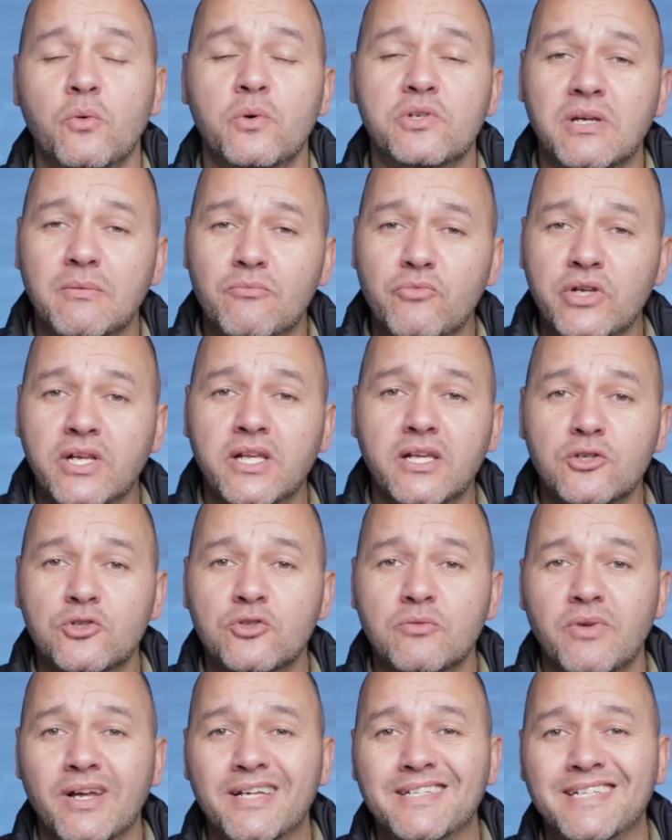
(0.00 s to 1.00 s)
which I'm really
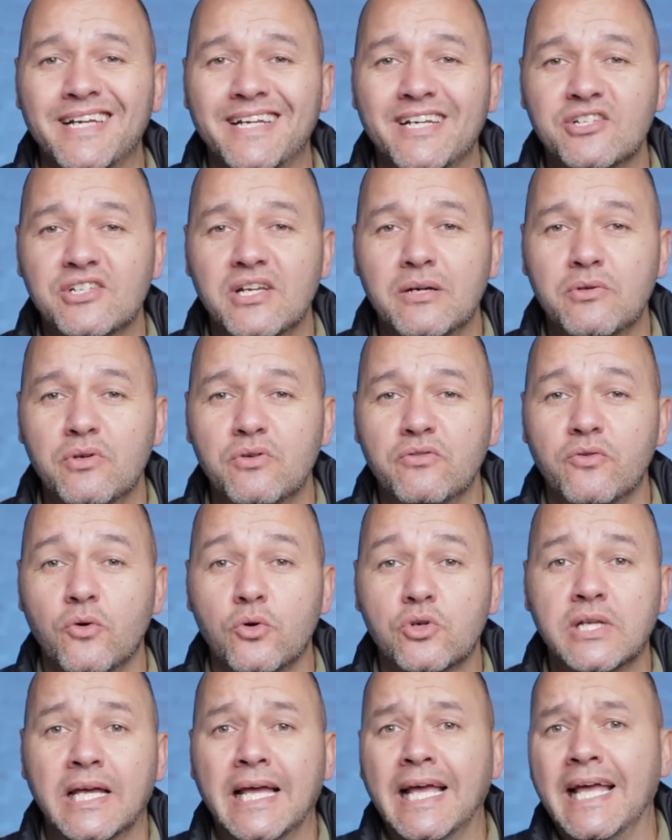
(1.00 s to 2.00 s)
super excited to share with you
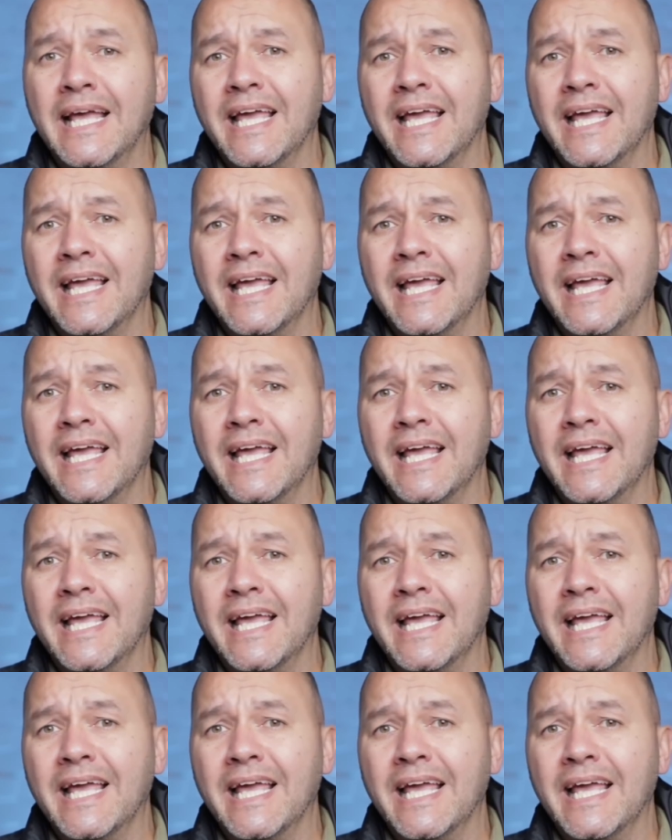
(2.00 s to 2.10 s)
folks.